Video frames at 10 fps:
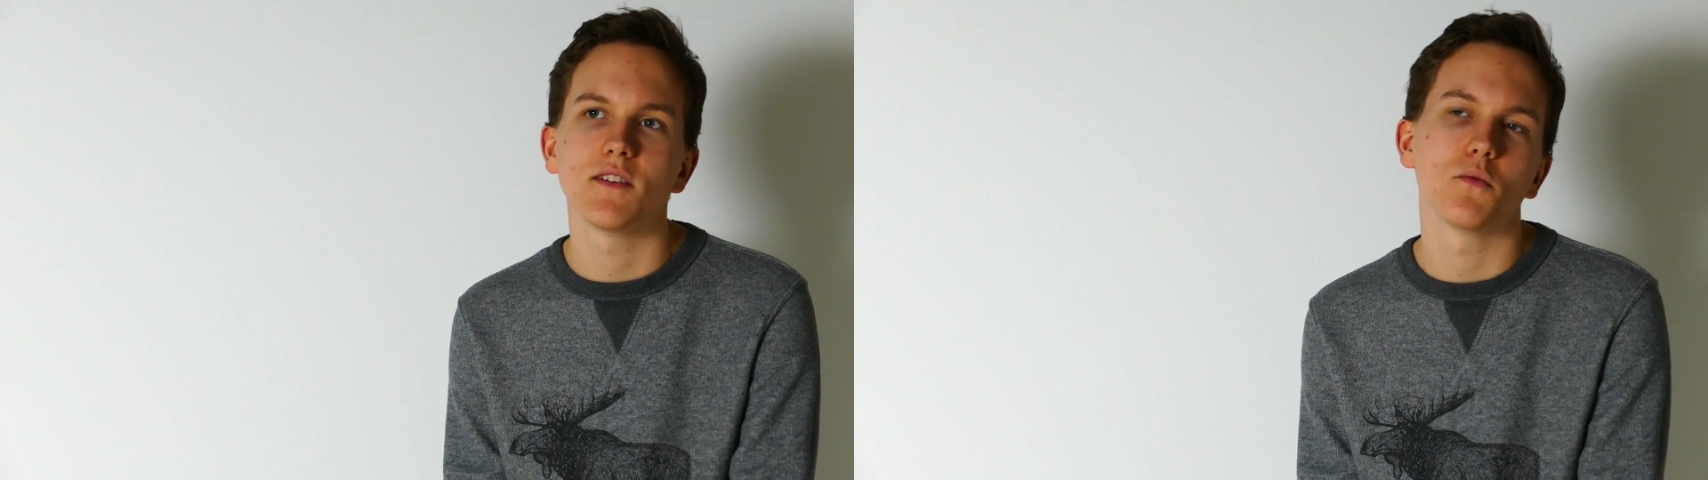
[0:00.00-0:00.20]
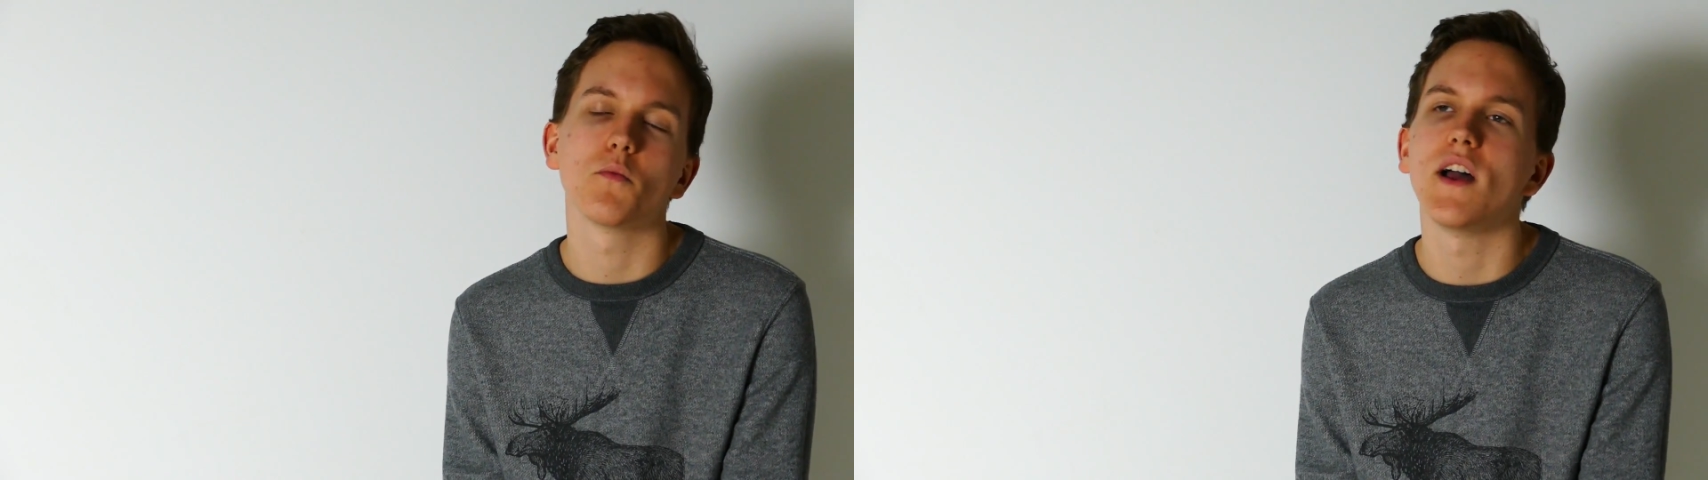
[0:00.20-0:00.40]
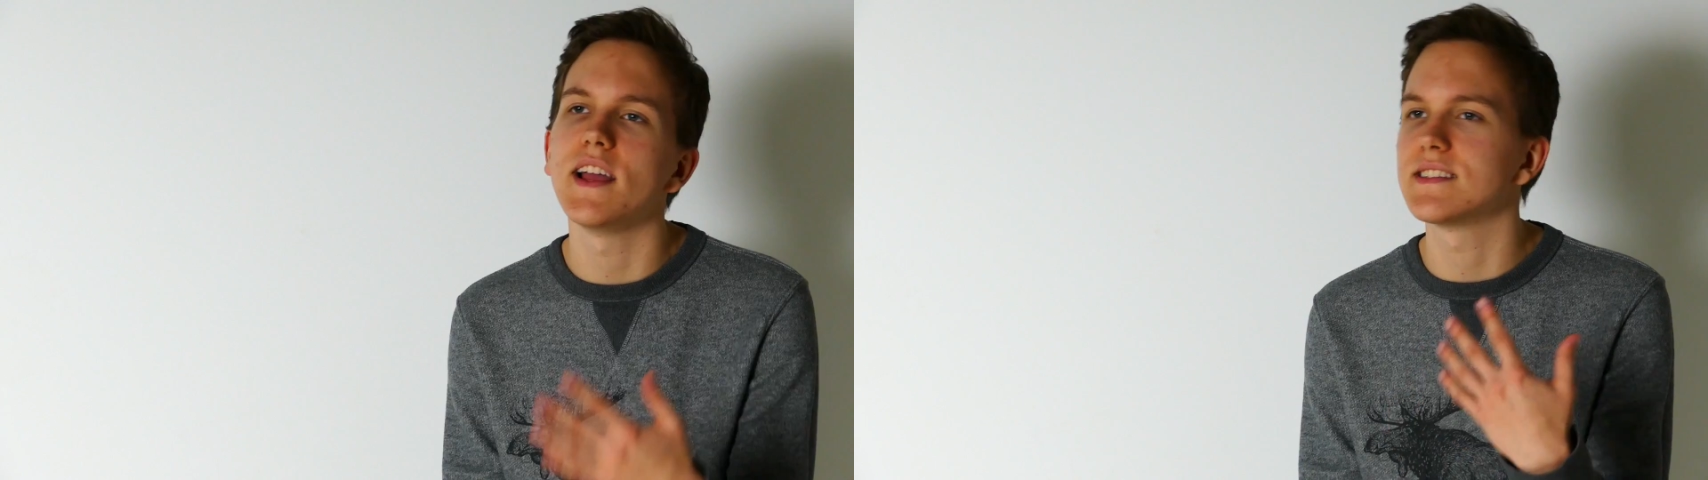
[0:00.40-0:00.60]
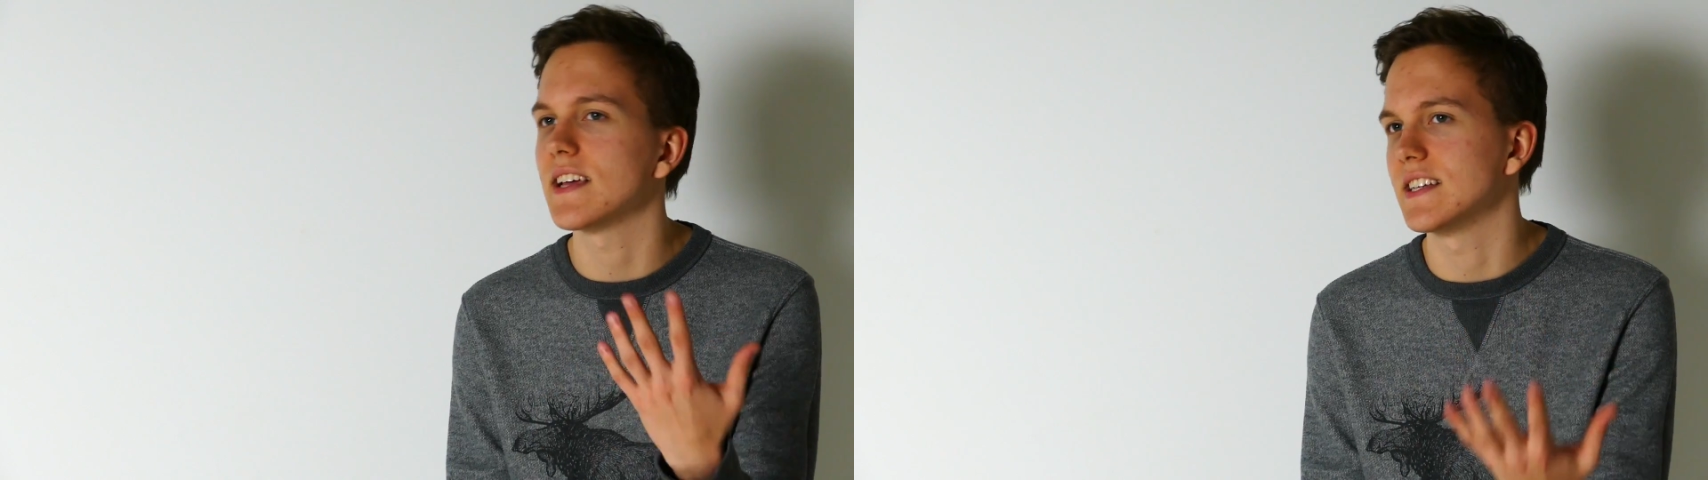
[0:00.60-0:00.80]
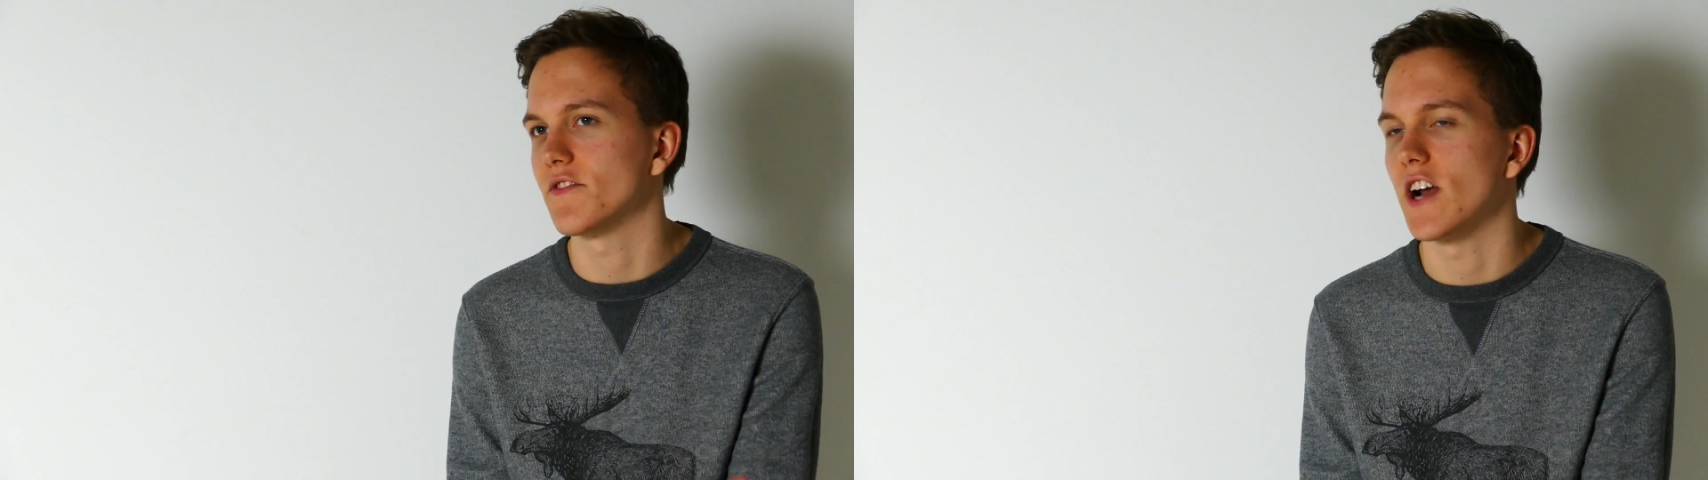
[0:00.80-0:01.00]
It, it's
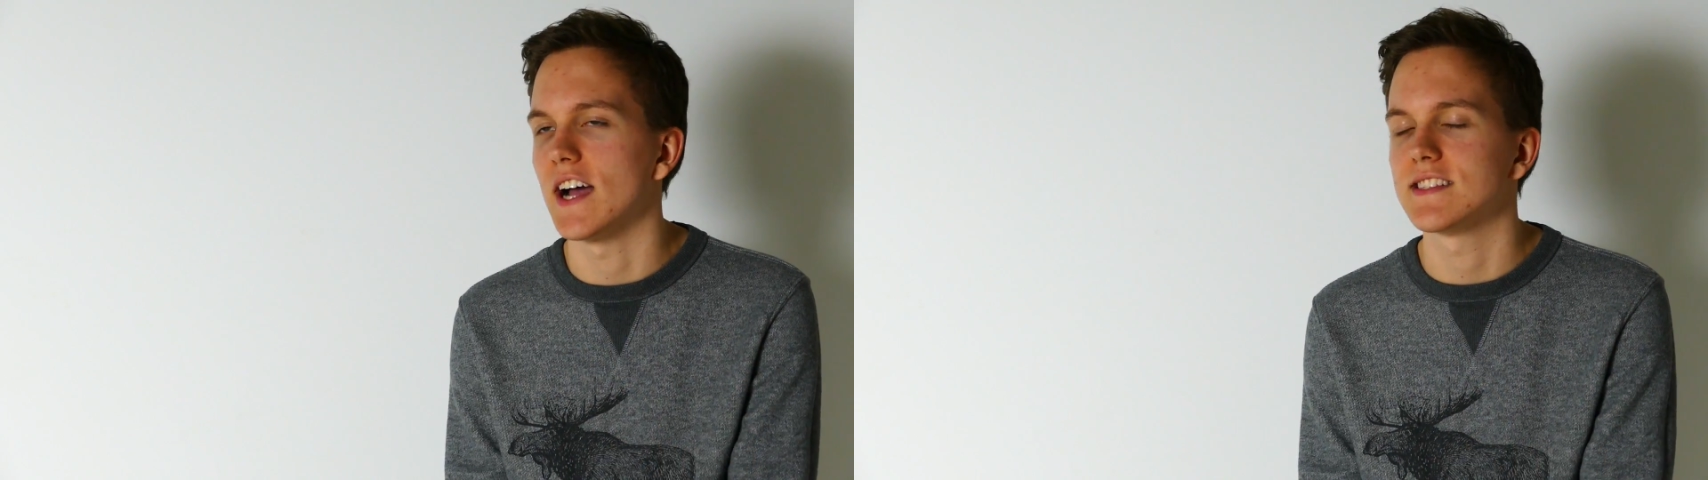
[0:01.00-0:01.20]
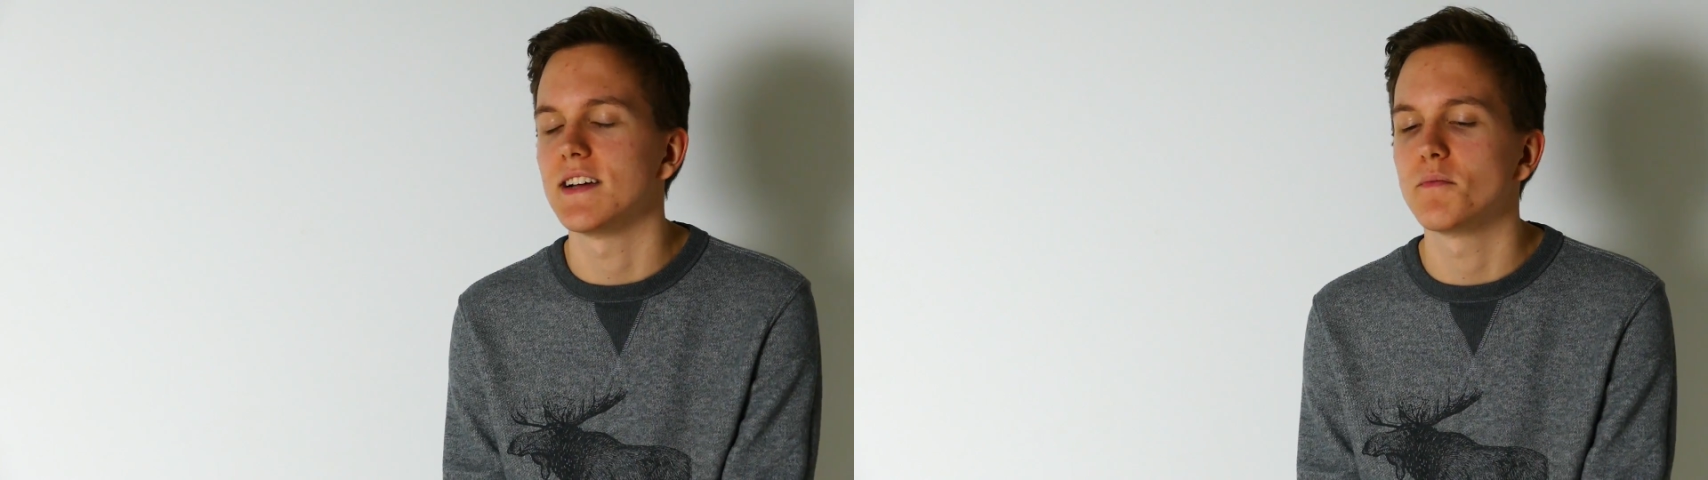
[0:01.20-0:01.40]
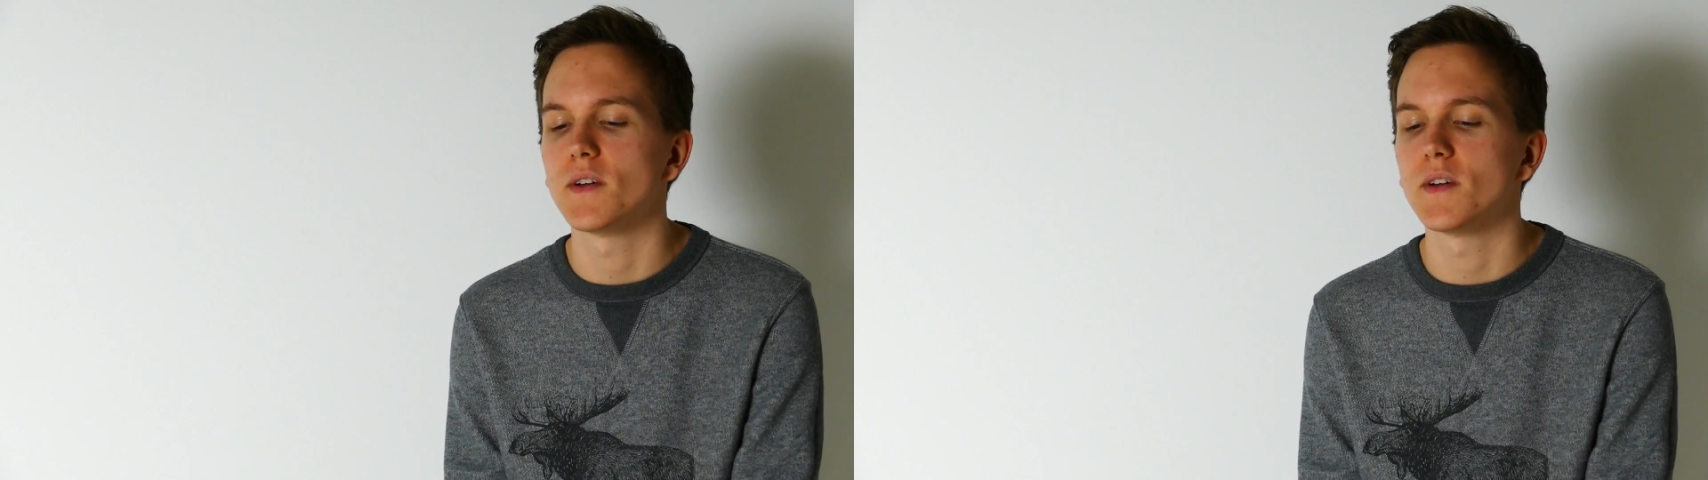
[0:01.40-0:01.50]
like a different accent,